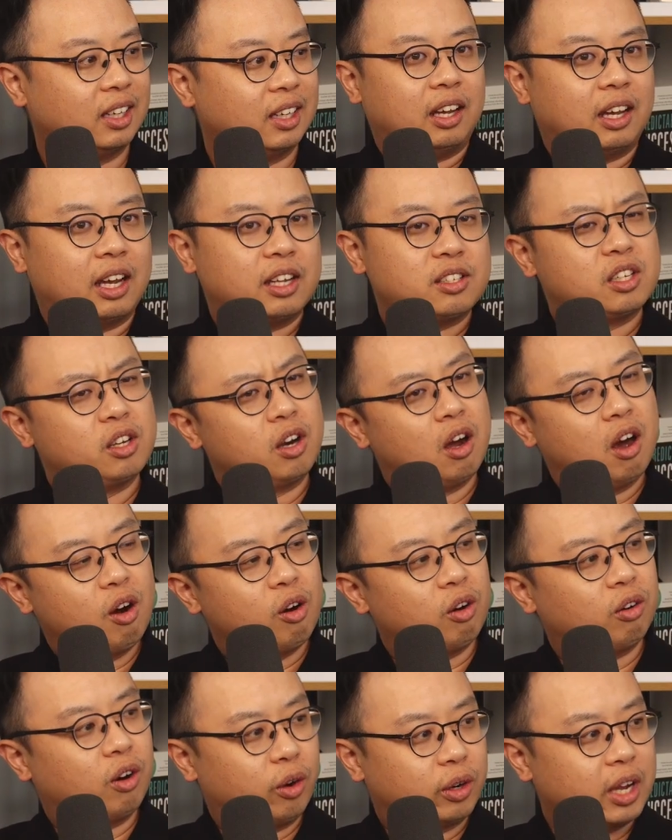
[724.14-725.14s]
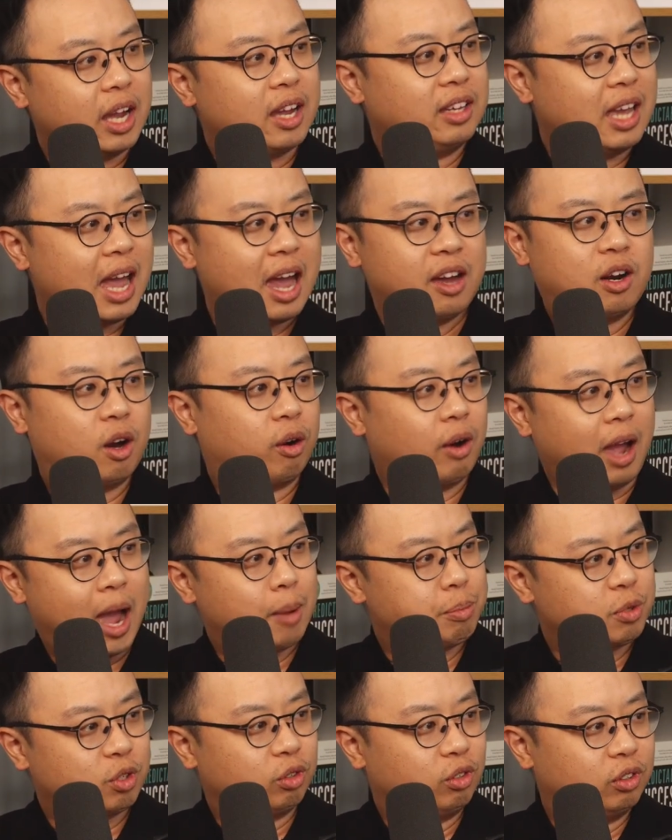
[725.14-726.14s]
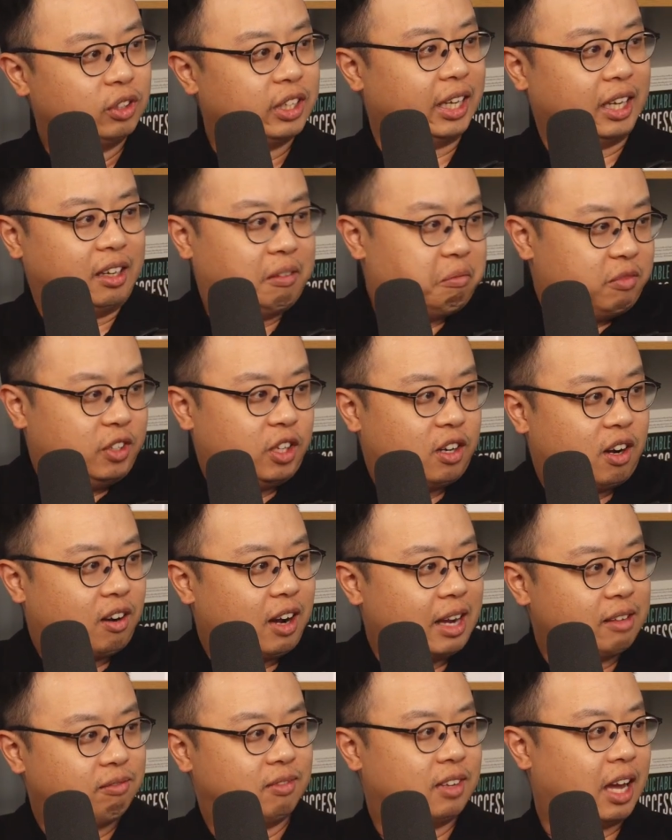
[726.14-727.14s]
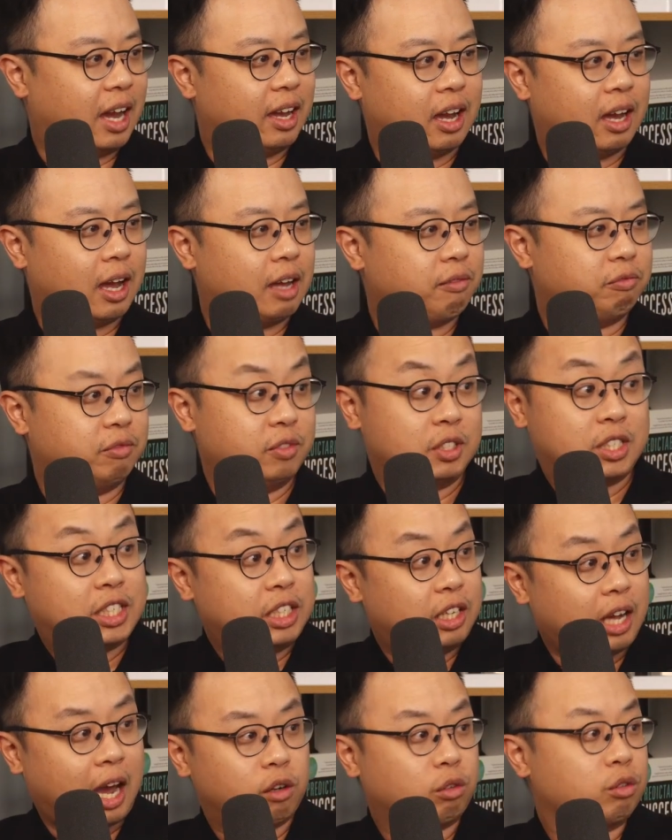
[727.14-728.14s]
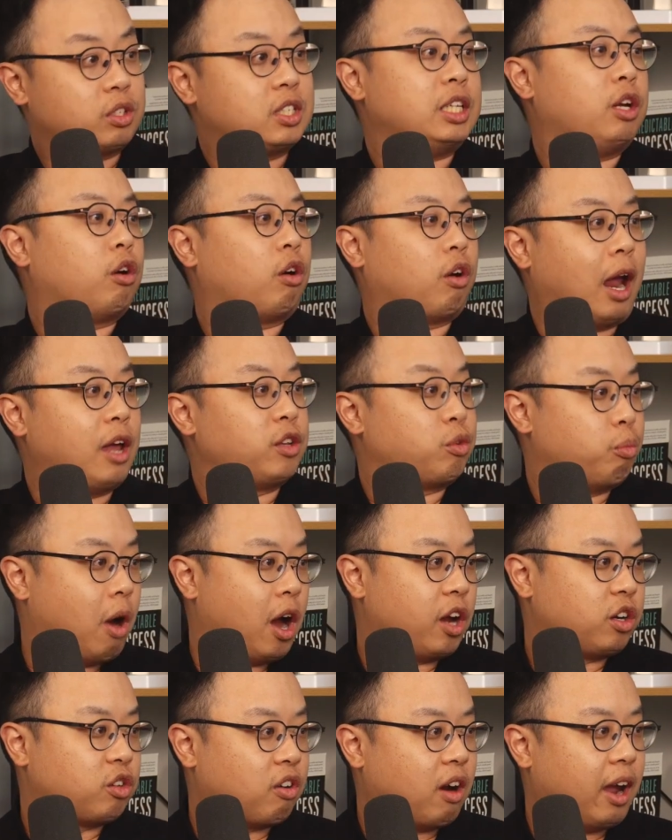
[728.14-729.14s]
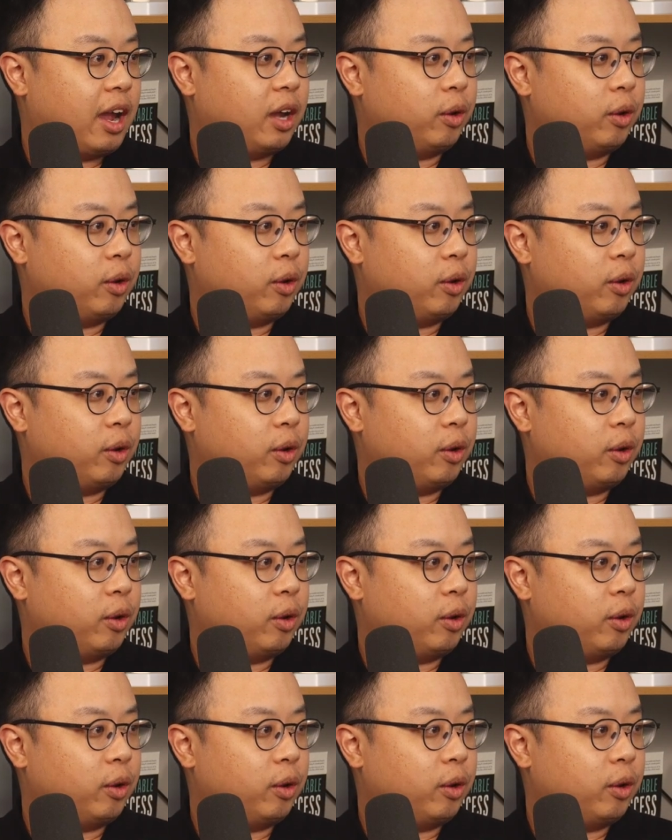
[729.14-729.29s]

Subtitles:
And I said, oh, okay, yeah, no, absolutely. I don't see her as much, right?